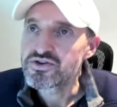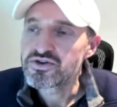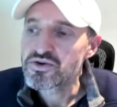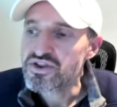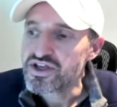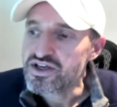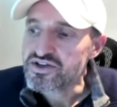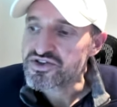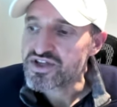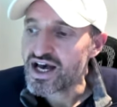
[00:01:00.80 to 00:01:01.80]
to do
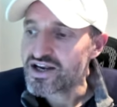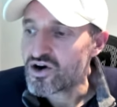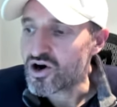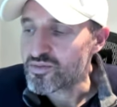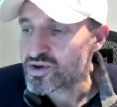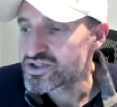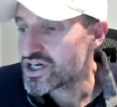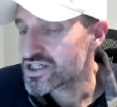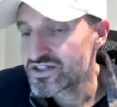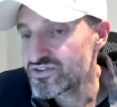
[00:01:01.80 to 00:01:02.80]
things that are
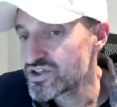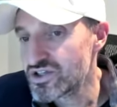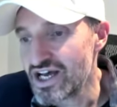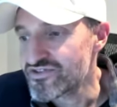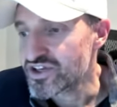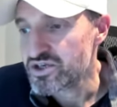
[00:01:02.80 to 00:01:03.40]
productive in your life.